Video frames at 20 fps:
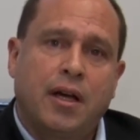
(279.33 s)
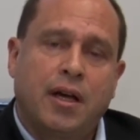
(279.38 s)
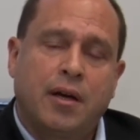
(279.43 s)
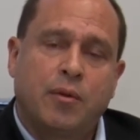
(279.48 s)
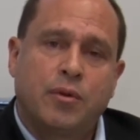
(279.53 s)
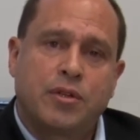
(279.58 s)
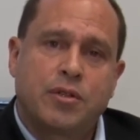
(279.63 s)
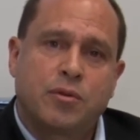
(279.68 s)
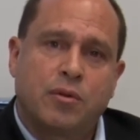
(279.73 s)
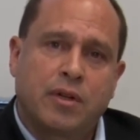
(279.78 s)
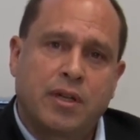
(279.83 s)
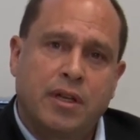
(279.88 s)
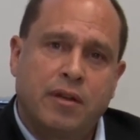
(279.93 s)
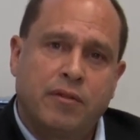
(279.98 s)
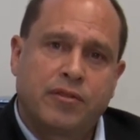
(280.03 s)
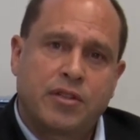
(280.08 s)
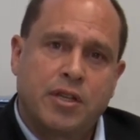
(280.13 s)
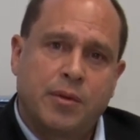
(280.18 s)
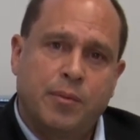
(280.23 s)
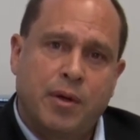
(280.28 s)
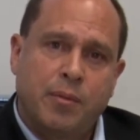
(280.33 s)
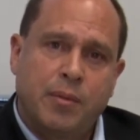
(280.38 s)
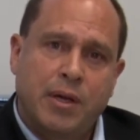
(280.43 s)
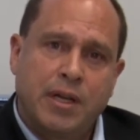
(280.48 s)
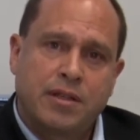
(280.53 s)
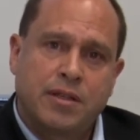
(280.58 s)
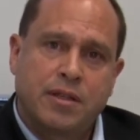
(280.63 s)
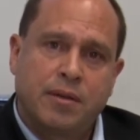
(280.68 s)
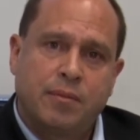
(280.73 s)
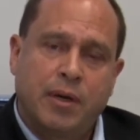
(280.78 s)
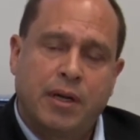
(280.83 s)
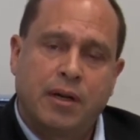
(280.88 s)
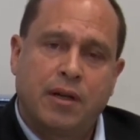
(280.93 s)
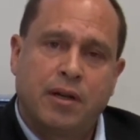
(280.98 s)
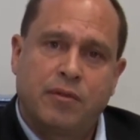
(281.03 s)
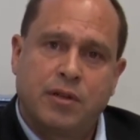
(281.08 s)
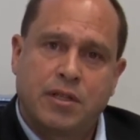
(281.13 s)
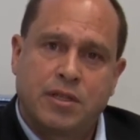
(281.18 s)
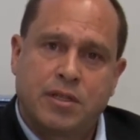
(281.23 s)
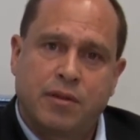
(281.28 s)
which will give some momentum and
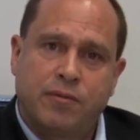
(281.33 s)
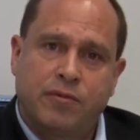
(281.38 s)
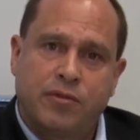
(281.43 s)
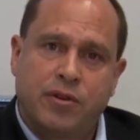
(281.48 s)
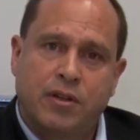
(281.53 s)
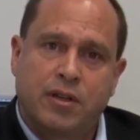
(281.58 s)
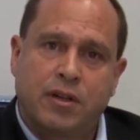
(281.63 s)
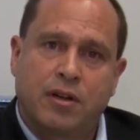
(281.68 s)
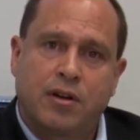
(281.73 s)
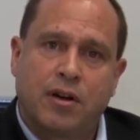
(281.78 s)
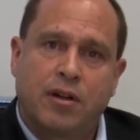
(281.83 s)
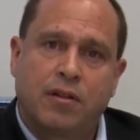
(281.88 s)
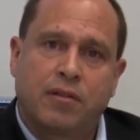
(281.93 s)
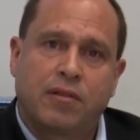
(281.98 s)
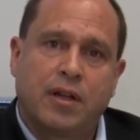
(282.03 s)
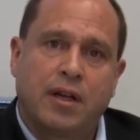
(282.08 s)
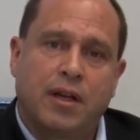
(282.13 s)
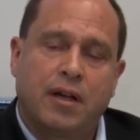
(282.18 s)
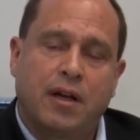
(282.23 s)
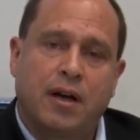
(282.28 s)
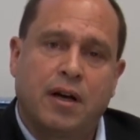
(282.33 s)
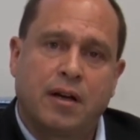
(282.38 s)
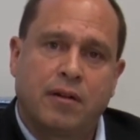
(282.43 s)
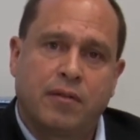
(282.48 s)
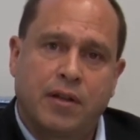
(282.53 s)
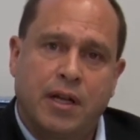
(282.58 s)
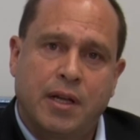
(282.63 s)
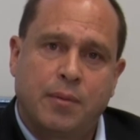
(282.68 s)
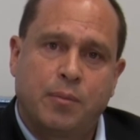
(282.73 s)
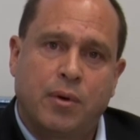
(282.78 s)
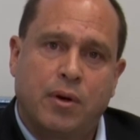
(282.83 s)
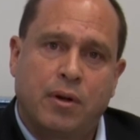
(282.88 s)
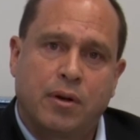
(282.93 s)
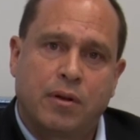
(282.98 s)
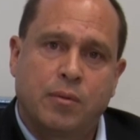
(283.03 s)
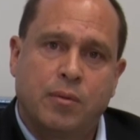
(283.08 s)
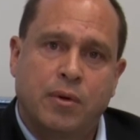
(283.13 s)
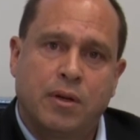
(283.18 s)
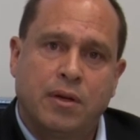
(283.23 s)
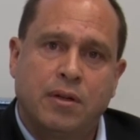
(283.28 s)
hopefully some further growth out of that part
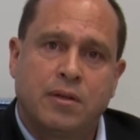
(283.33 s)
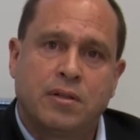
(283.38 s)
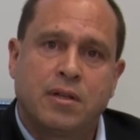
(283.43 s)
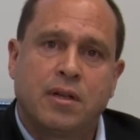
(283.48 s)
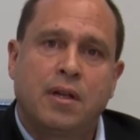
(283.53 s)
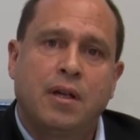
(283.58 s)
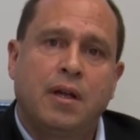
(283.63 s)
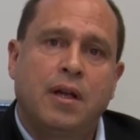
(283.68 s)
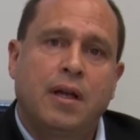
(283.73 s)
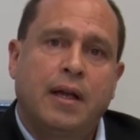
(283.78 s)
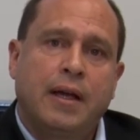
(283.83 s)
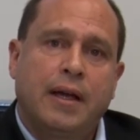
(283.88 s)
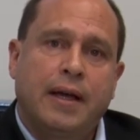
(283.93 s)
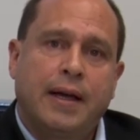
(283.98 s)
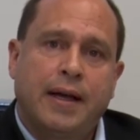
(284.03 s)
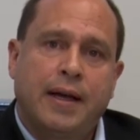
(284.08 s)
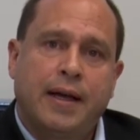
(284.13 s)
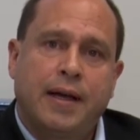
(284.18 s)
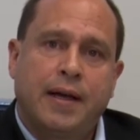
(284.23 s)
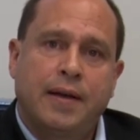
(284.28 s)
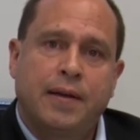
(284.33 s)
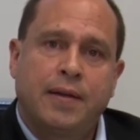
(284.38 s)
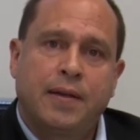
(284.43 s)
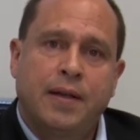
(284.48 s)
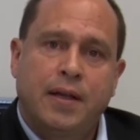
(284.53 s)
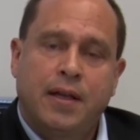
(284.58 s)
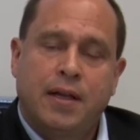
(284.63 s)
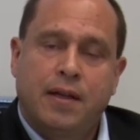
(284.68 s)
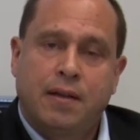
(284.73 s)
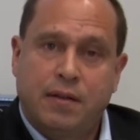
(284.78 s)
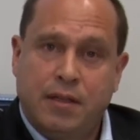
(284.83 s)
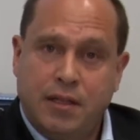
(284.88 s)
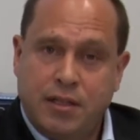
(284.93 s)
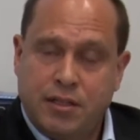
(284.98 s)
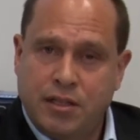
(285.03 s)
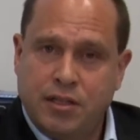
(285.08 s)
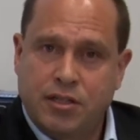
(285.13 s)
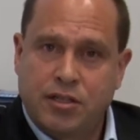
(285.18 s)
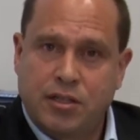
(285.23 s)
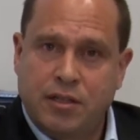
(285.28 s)
of the world.
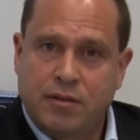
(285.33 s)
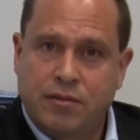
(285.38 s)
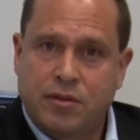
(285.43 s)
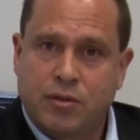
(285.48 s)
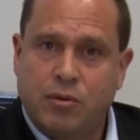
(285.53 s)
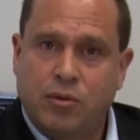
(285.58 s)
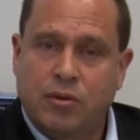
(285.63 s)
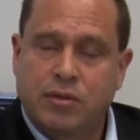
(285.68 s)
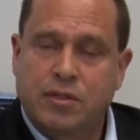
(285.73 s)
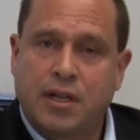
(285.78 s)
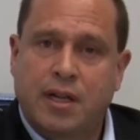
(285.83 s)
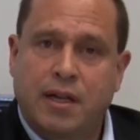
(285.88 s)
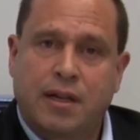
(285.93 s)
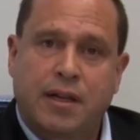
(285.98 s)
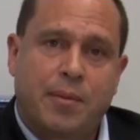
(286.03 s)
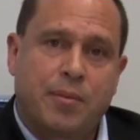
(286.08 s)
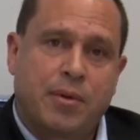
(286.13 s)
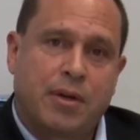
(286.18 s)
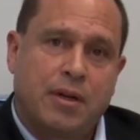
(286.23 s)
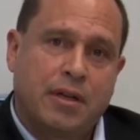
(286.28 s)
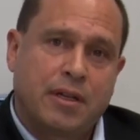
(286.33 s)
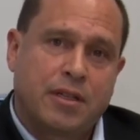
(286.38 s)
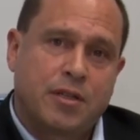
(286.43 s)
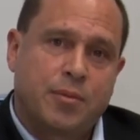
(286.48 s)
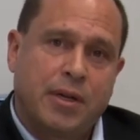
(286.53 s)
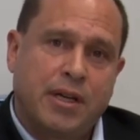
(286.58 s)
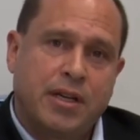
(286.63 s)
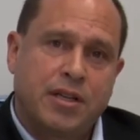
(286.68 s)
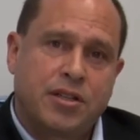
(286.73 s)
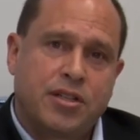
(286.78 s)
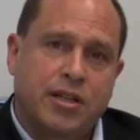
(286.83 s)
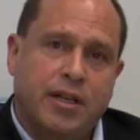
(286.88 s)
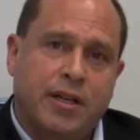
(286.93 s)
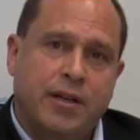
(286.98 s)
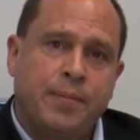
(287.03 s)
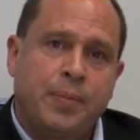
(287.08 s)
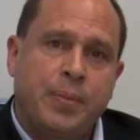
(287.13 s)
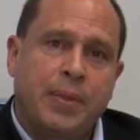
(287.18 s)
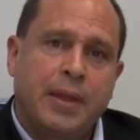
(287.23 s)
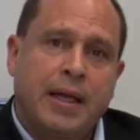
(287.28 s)
These initiatives all take capital
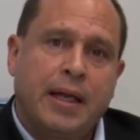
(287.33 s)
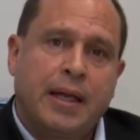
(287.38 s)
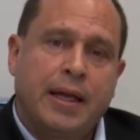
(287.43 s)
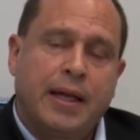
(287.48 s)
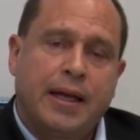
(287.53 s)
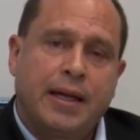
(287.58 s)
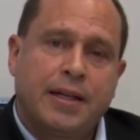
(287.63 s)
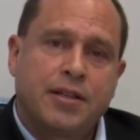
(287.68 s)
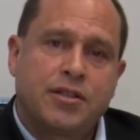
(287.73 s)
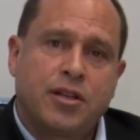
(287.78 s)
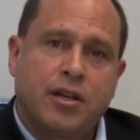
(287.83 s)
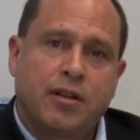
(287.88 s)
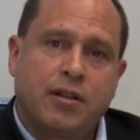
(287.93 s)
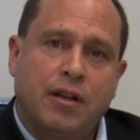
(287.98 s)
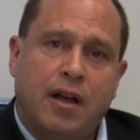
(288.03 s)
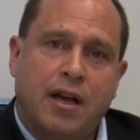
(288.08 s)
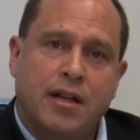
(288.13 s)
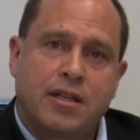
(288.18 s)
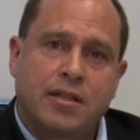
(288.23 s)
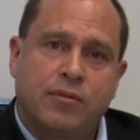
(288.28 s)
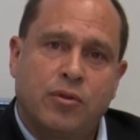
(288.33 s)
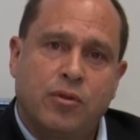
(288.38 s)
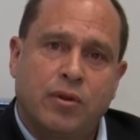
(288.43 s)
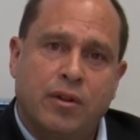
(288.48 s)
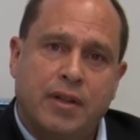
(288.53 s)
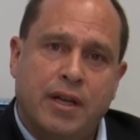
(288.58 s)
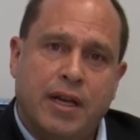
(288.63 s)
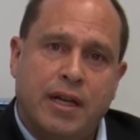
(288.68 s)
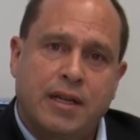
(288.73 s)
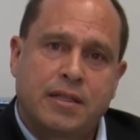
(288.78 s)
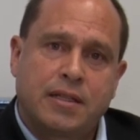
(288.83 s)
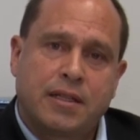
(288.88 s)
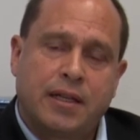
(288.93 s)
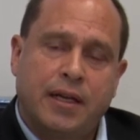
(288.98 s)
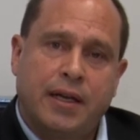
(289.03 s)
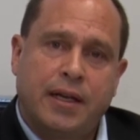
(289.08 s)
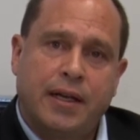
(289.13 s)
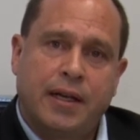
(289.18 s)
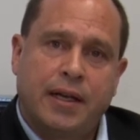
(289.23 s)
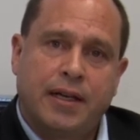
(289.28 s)
expenditure. And so in the light of all of that,
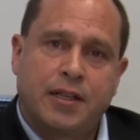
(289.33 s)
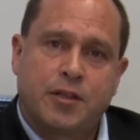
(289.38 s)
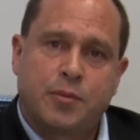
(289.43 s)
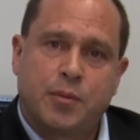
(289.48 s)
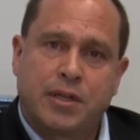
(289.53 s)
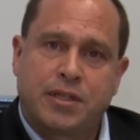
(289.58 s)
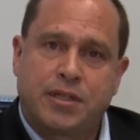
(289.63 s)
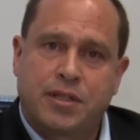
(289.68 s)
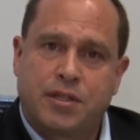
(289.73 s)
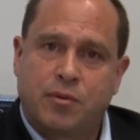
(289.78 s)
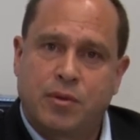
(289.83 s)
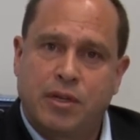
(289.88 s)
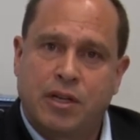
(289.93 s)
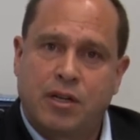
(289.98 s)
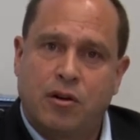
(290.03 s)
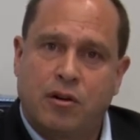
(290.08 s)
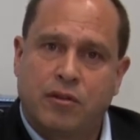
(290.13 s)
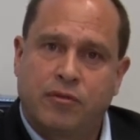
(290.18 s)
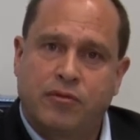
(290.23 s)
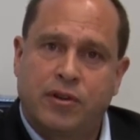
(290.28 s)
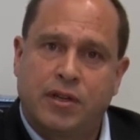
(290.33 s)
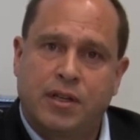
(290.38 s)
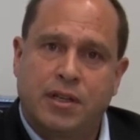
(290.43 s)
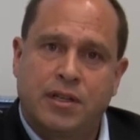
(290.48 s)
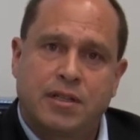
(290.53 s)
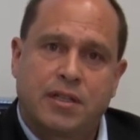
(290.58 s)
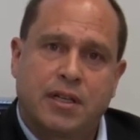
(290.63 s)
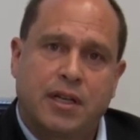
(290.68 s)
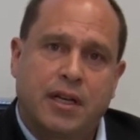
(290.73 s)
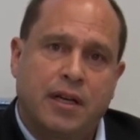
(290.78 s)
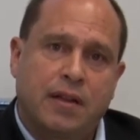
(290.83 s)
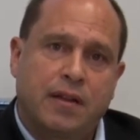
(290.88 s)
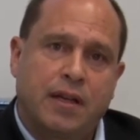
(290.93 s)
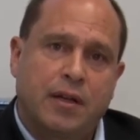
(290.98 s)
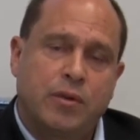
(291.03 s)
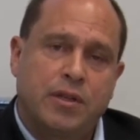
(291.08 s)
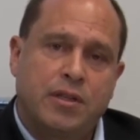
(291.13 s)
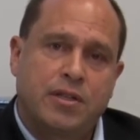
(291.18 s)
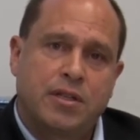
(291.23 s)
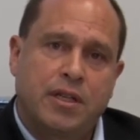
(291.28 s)
as much as we're confident
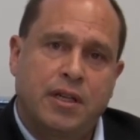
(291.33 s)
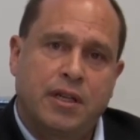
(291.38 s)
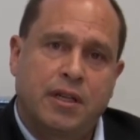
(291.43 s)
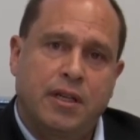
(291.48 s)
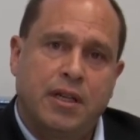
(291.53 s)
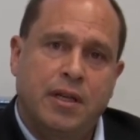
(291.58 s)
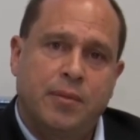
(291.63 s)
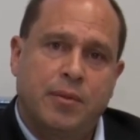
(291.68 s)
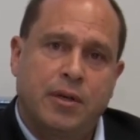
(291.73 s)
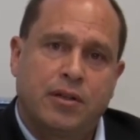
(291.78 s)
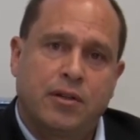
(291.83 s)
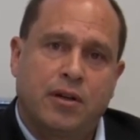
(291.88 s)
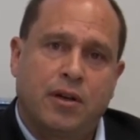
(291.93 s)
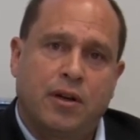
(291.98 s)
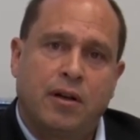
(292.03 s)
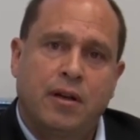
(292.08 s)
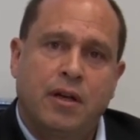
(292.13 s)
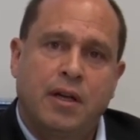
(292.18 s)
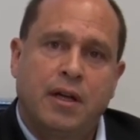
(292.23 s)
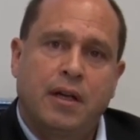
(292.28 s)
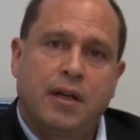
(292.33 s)
that we're seeing EBITDA